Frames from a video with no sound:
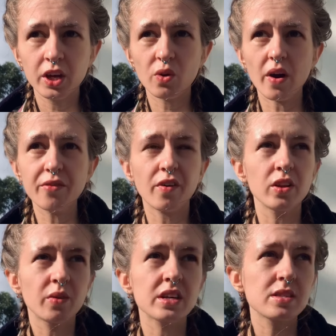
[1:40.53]
You are
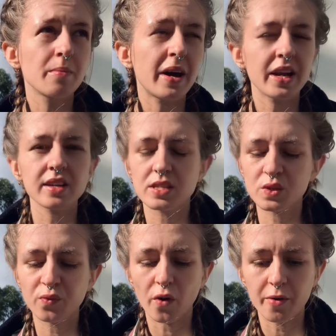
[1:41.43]
following somebody
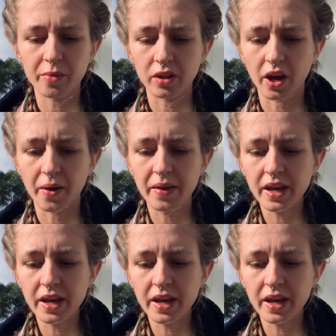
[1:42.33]
else's formula.